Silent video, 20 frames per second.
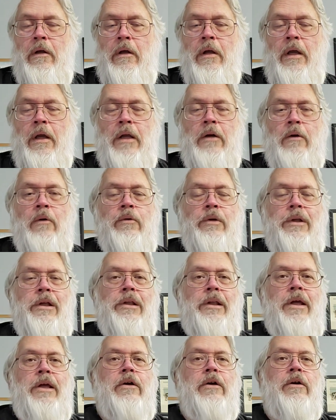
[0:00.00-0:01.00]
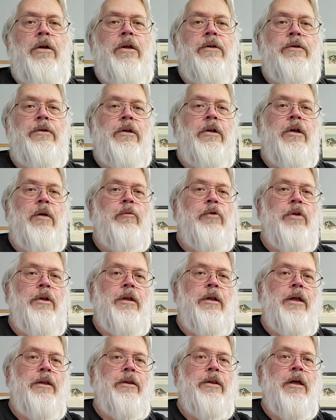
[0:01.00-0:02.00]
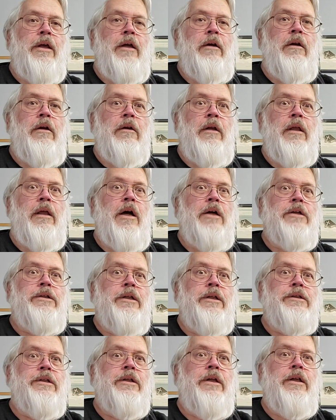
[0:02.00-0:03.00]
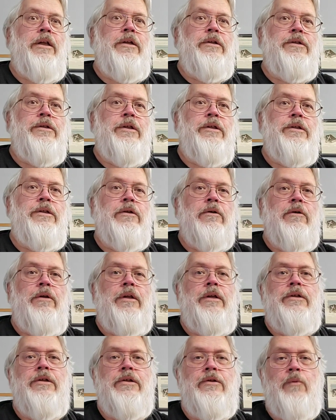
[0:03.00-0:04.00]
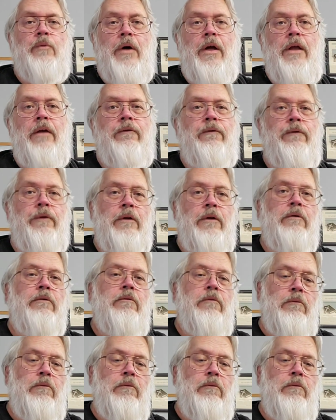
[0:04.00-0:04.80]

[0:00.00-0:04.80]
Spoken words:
And only later does it come to light that, gosh, that's not his sister, that's his wife. And,